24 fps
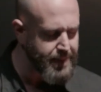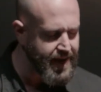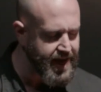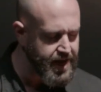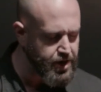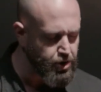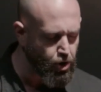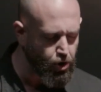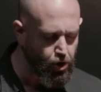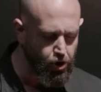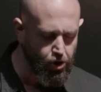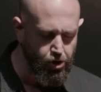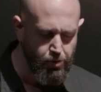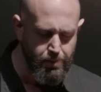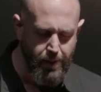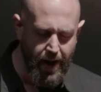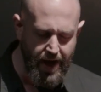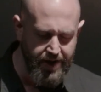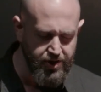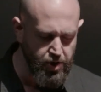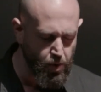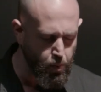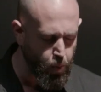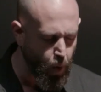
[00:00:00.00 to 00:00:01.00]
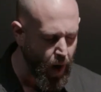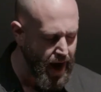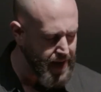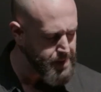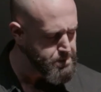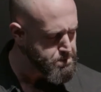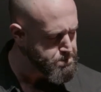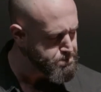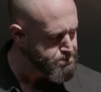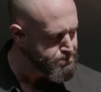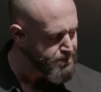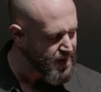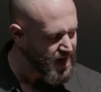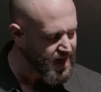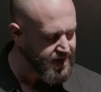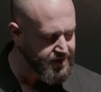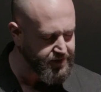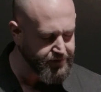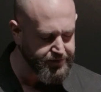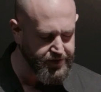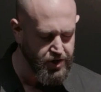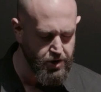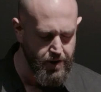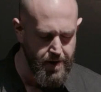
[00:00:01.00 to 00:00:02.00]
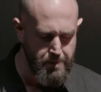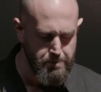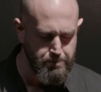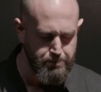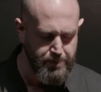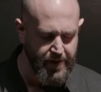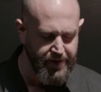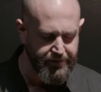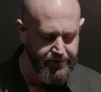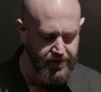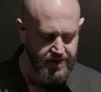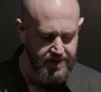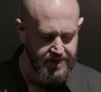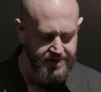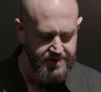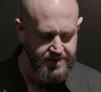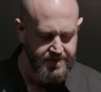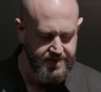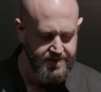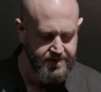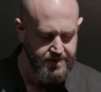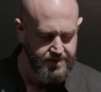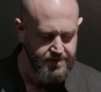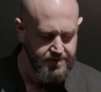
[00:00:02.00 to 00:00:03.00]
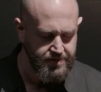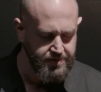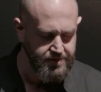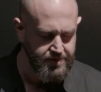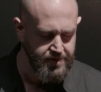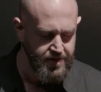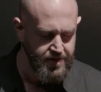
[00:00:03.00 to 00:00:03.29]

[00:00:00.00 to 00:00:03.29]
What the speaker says: made whole by the white mud of your ambivalence.